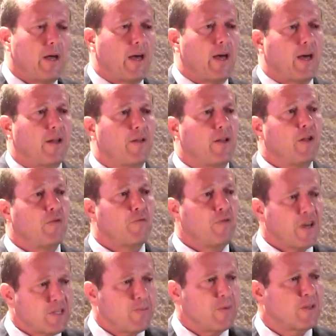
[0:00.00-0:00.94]
And the
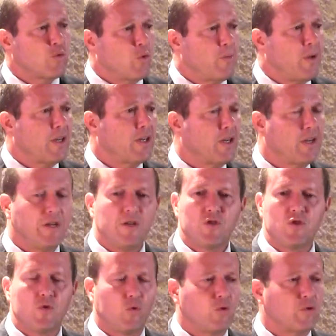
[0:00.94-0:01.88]
investments we're making in
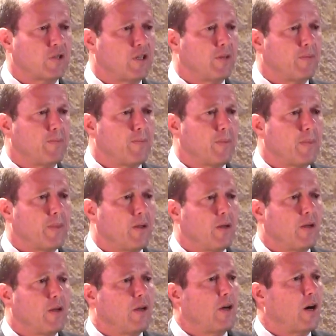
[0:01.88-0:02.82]
East Jerusalem
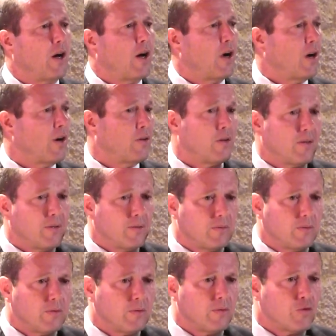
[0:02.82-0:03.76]
are
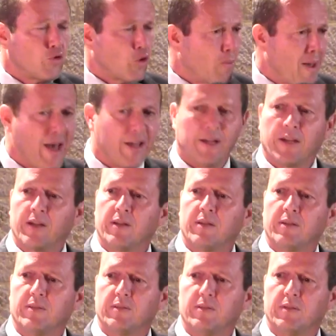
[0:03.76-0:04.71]
dramatic.
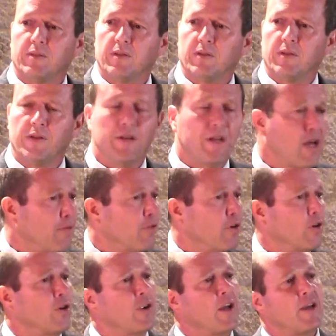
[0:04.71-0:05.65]

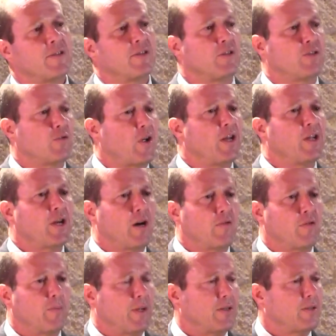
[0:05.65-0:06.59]
Never has the Israeli
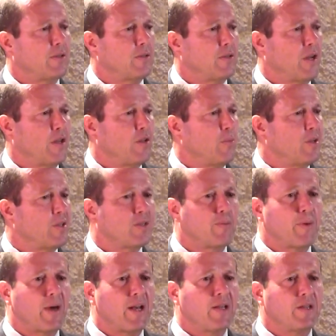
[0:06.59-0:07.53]
government and the
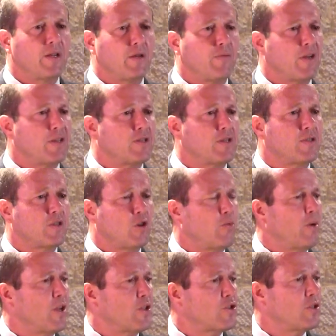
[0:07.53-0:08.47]
municipality invested
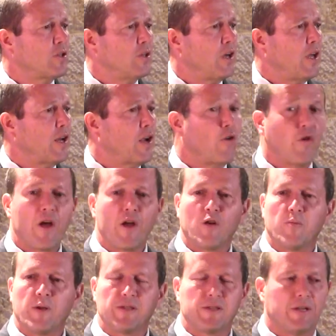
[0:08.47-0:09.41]
so much in our
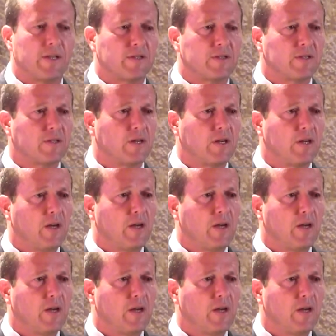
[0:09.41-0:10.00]
Arab residents.